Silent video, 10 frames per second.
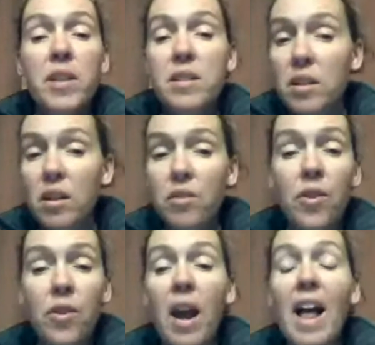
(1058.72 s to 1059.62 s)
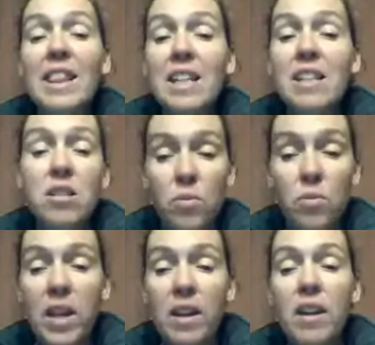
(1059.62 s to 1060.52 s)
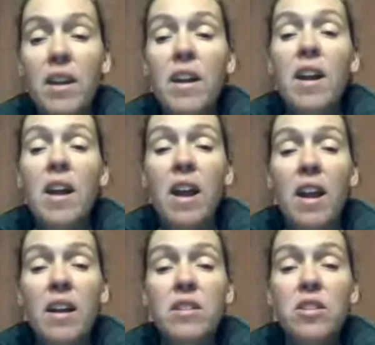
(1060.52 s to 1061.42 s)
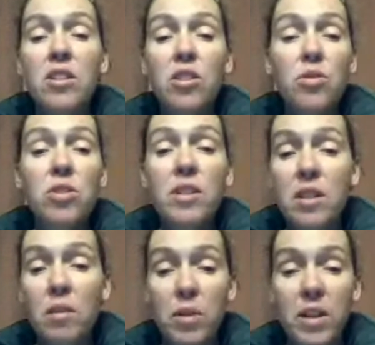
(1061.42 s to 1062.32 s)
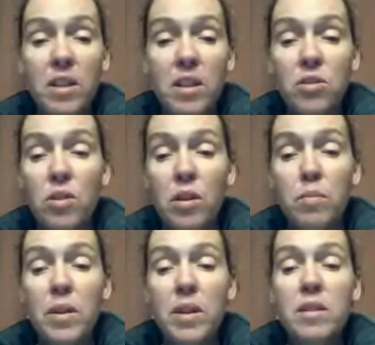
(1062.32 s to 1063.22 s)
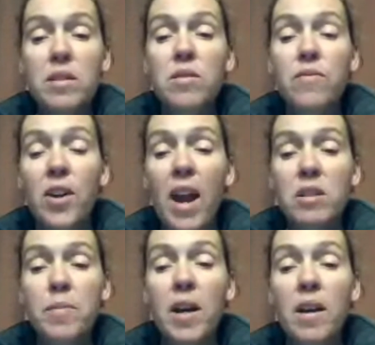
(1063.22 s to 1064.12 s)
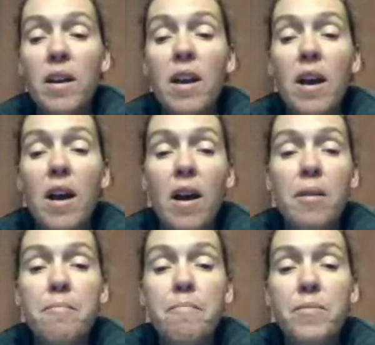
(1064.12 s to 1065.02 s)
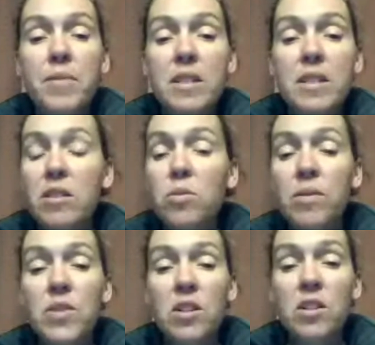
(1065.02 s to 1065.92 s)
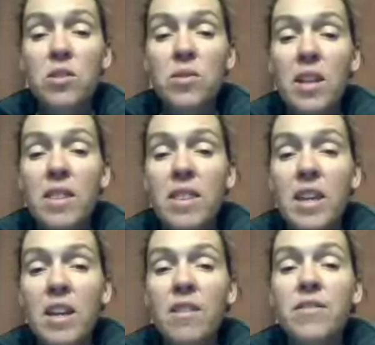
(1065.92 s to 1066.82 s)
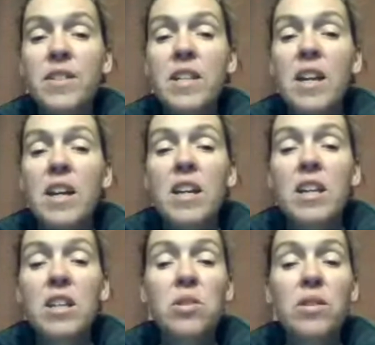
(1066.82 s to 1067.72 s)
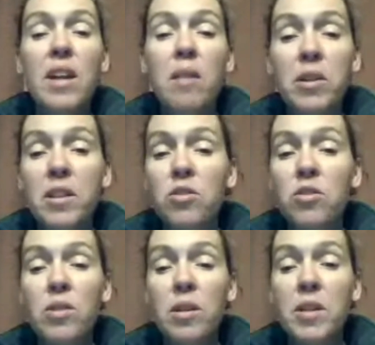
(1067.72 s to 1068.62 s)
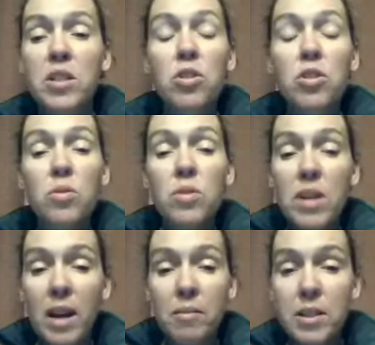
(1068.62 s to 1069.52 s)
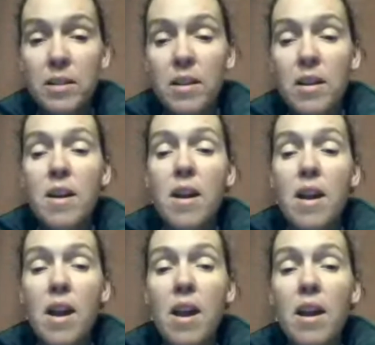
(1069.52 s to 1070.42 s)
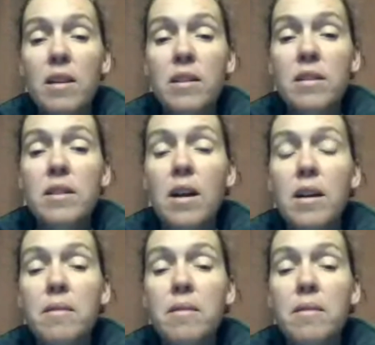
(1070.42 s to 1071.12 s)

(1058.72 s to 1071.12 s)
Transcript: sick for at least a week, and usually is on breathing treatments for asthma. Since we've started using Thieves, he's only had breathing treatments 2 times, and